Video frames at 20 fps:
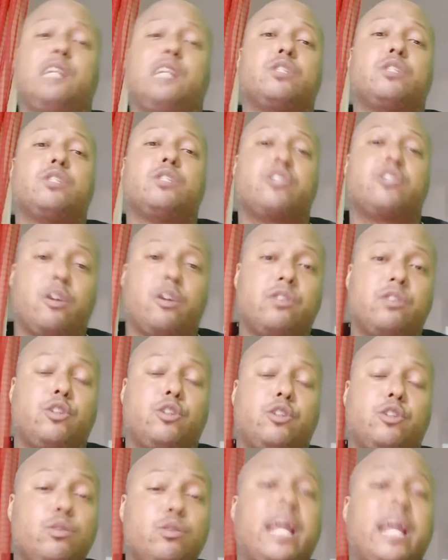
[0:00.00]
was
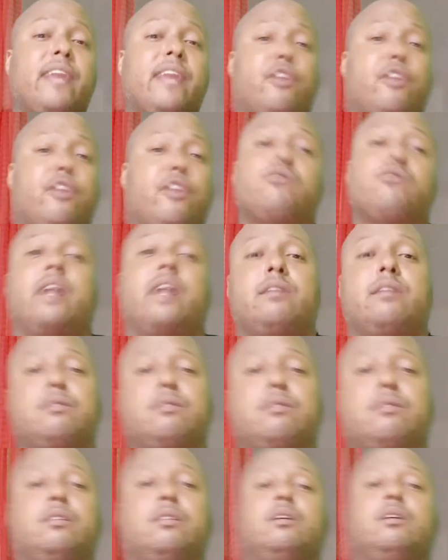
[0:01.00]
Tuesday and Thursdays.
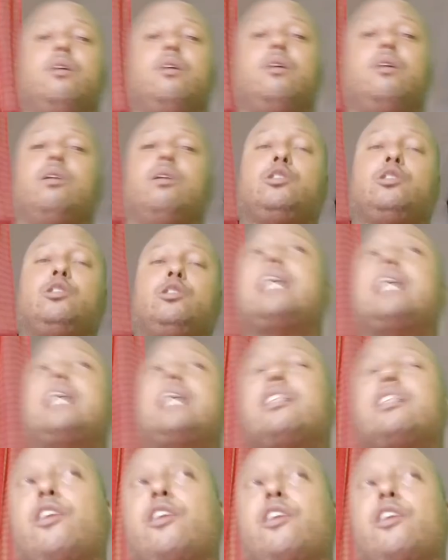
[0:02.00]
Tuesdays and
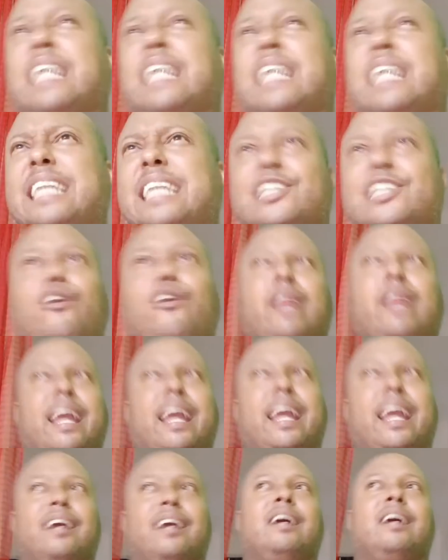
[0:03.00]
Thursdays, I think it started like
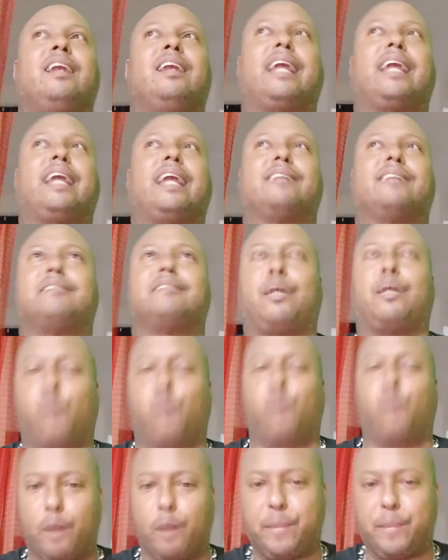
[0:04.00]

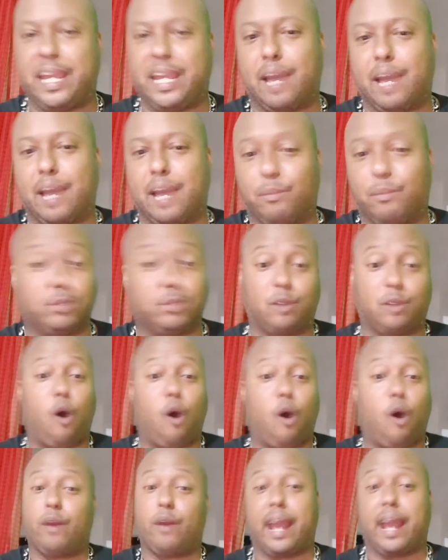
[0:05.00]
1 p.m. all
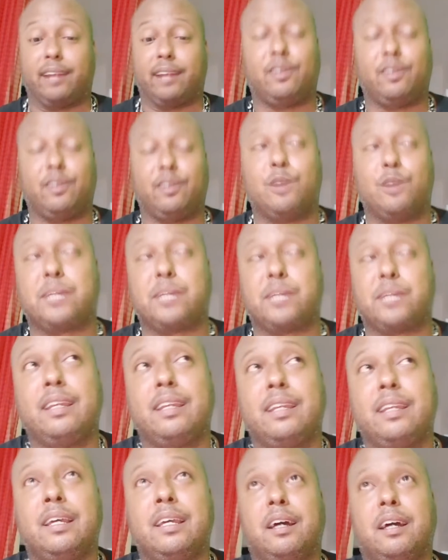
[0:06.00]
night. You know what I'm saying?
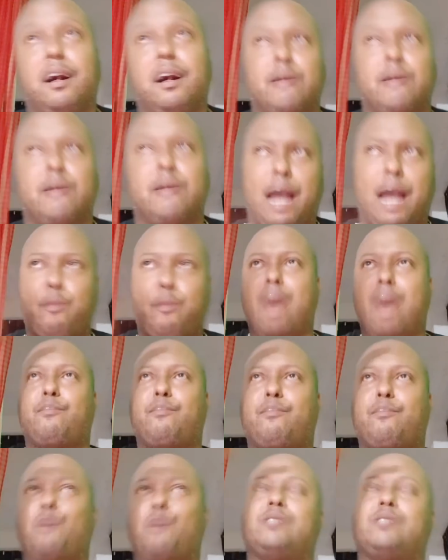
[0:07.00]
Al Prophet
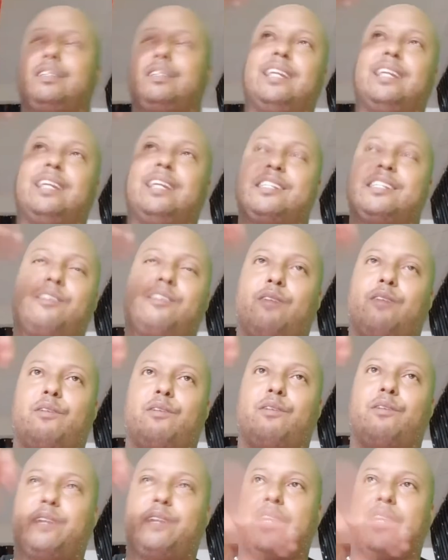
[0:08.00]
posted the list of
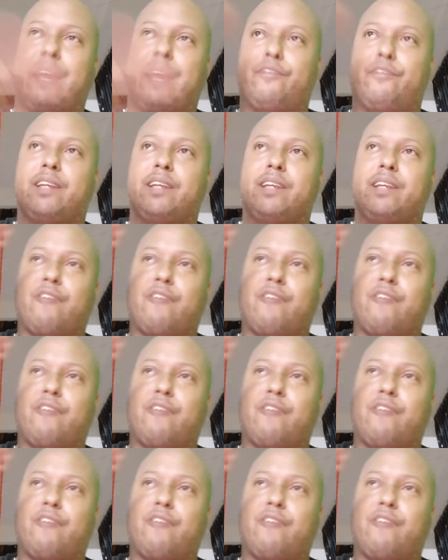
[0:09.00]
every